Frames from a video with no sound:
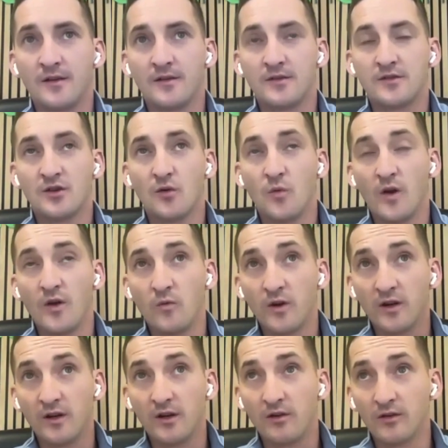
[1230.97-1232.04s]
So when
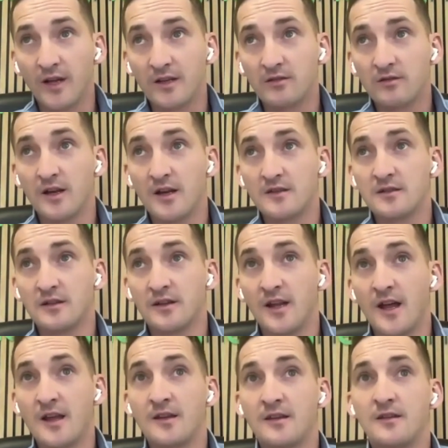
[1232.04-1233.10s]
we collateralize the
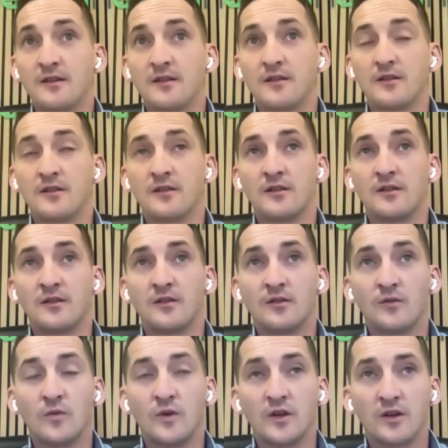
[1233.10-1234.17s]
land,
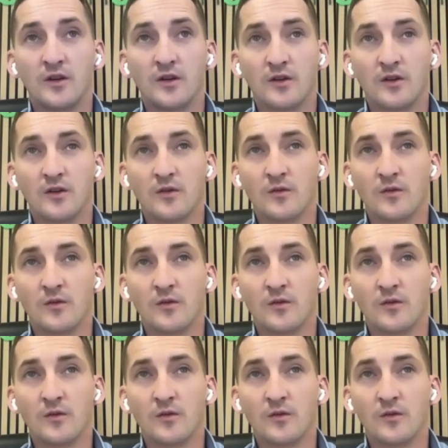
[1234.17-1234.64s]
we